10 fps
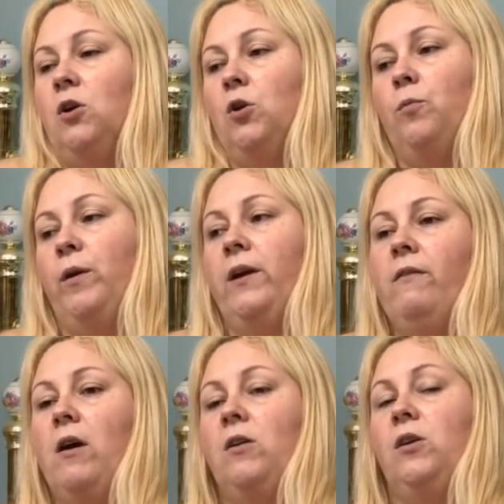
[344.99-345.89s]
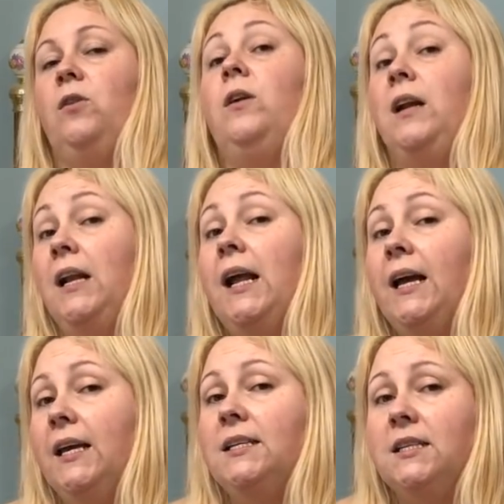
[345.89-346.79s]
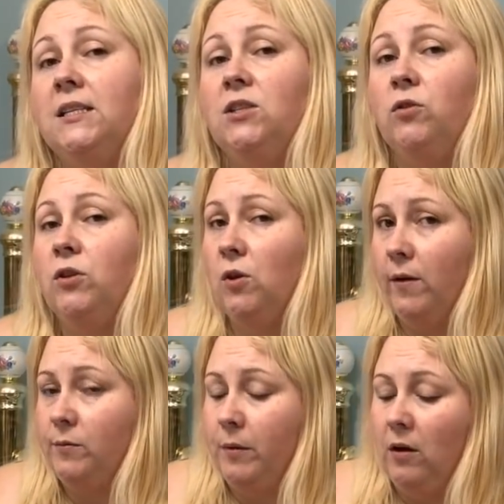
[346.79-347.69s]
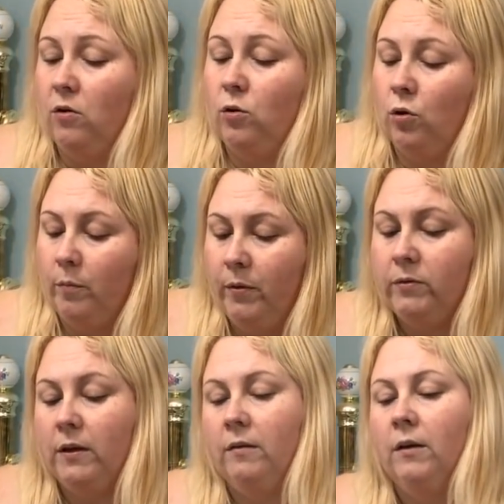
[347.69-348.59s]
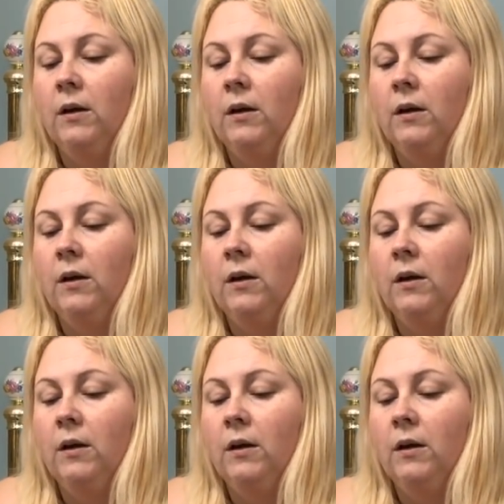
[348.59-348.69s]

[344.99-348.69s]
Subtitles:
You bring it around and you click it into the USB on your computer.